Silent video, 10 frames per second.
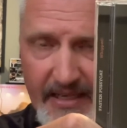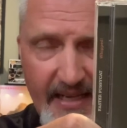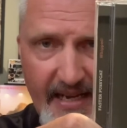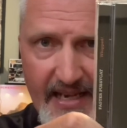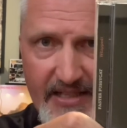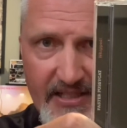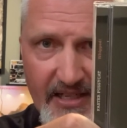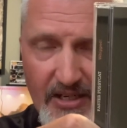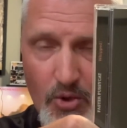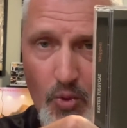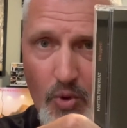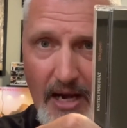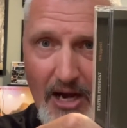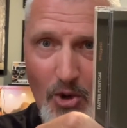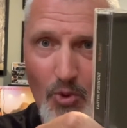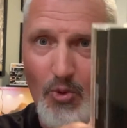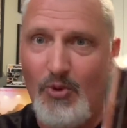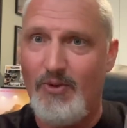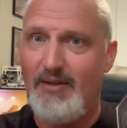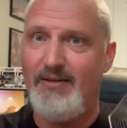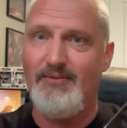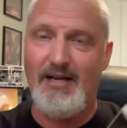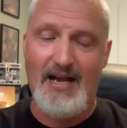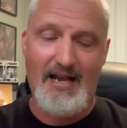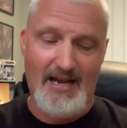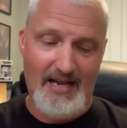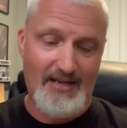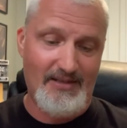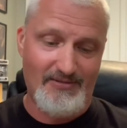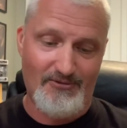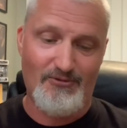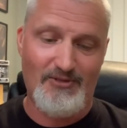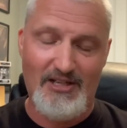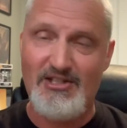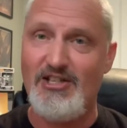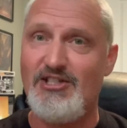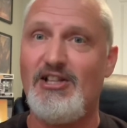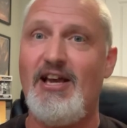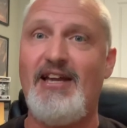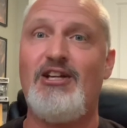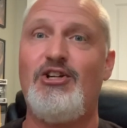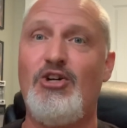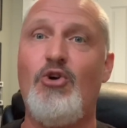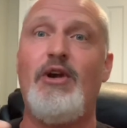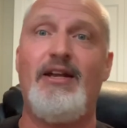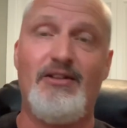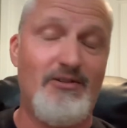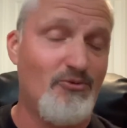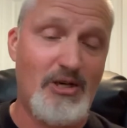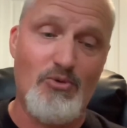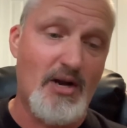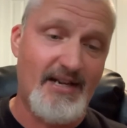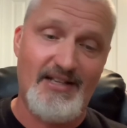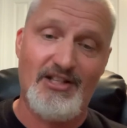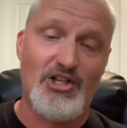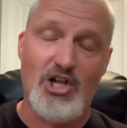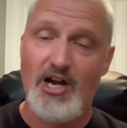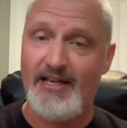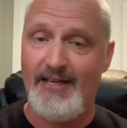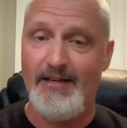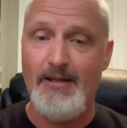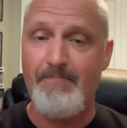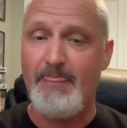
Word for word: And uh, wow, I, I this is like going, rewinding the clock and,